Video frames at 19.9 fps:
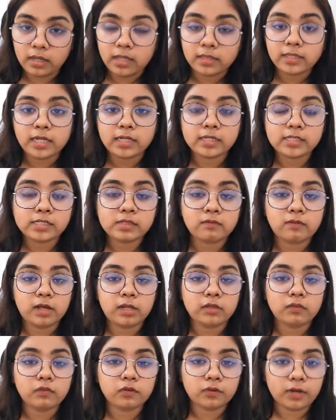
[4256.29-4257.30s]
That is the
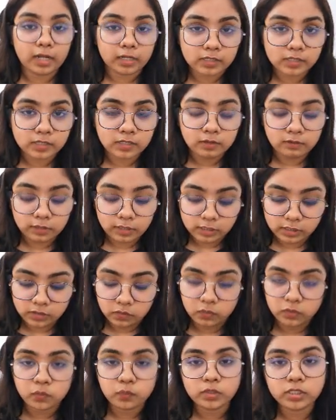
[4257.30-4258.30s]
value for acceleration
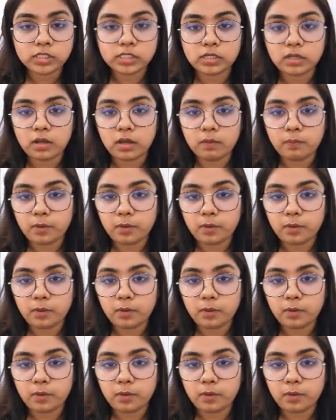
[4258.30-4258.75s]
with which the